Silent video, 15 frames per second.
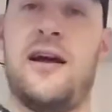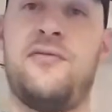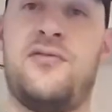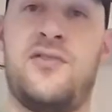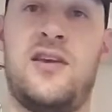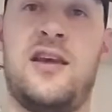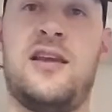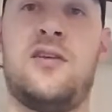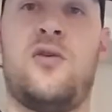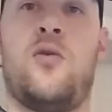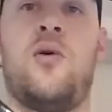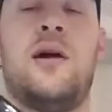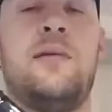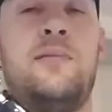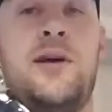I've seen
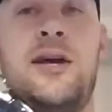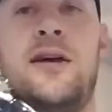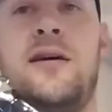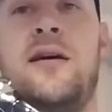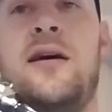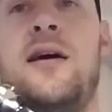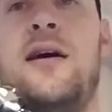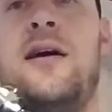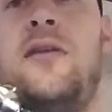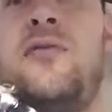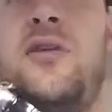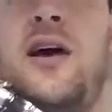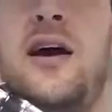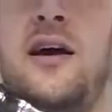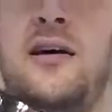quite a bit
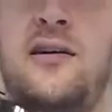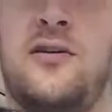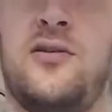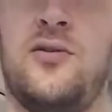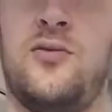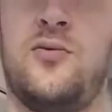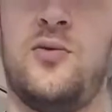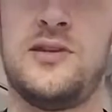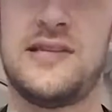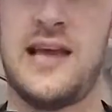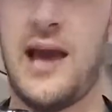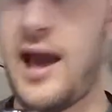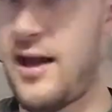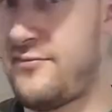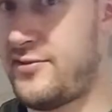that was
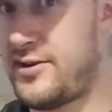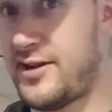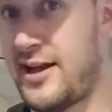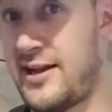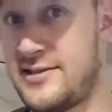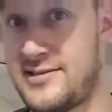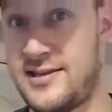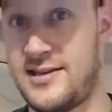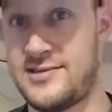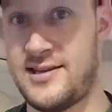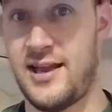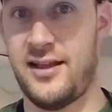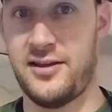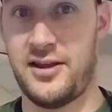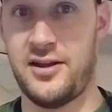advertised as
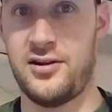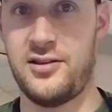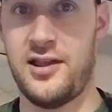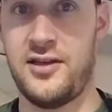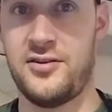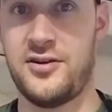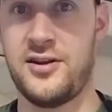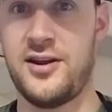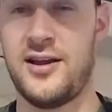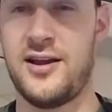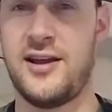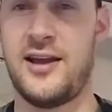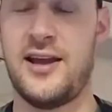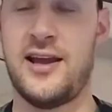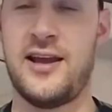alligator leather,
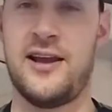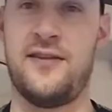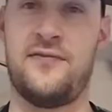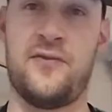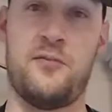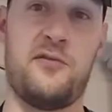and from